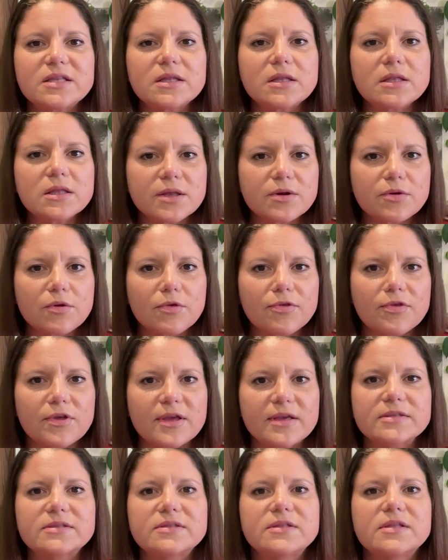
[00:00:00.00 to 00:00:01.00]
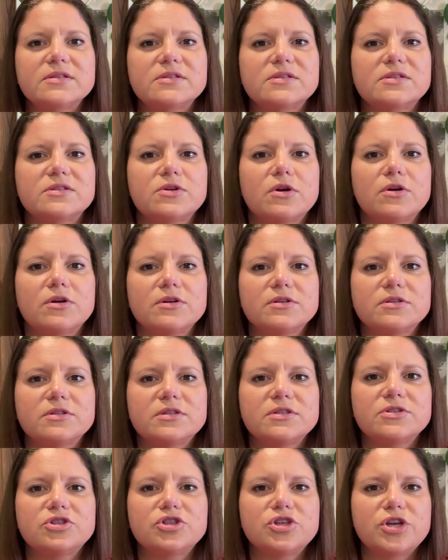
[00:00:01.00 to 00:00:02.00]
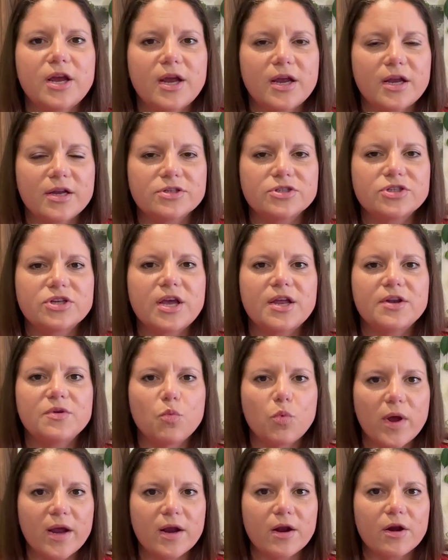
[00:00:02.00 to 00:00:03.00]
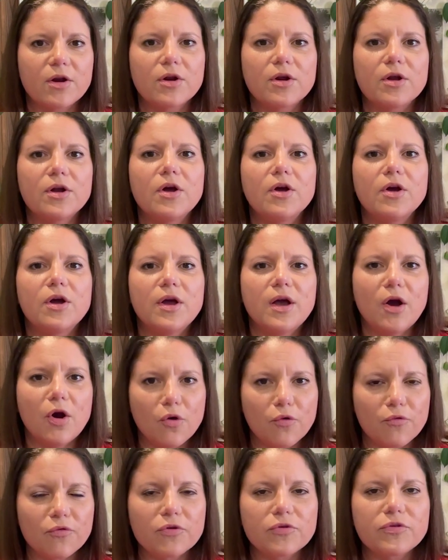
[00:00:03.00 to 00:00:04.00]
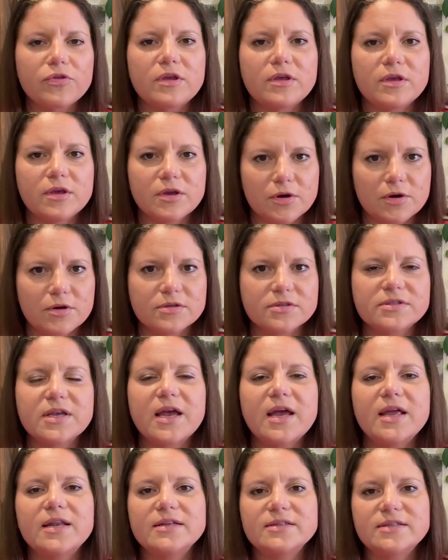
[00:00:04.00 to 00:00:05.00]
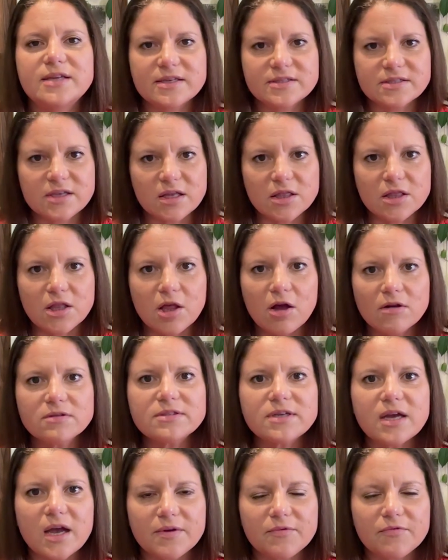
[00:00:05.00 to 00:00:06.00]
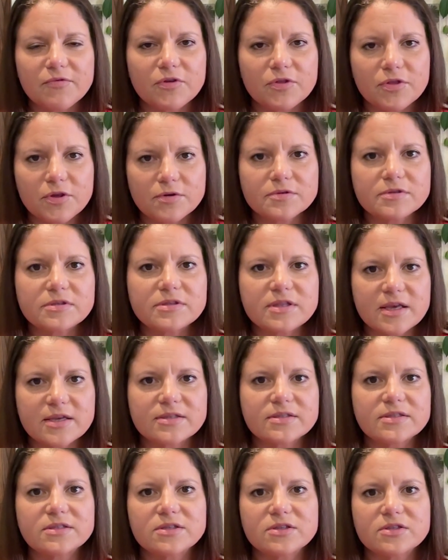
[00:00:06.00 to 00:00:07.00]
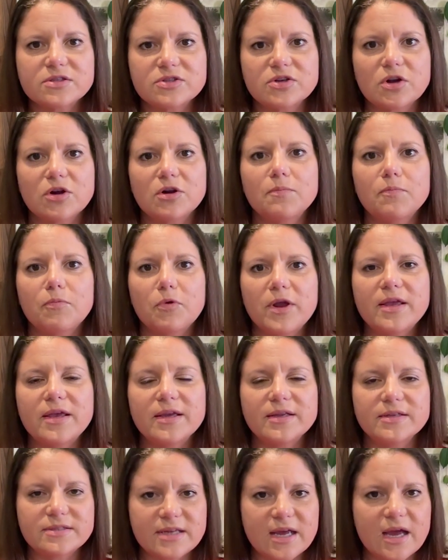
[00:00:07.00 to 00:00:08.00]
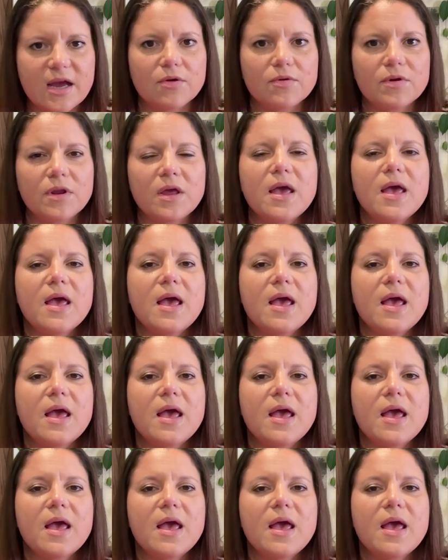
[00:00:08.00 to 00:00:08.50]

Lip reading: the little things that start to change and wear over the years. And it takes a long time for those things to start breaking down.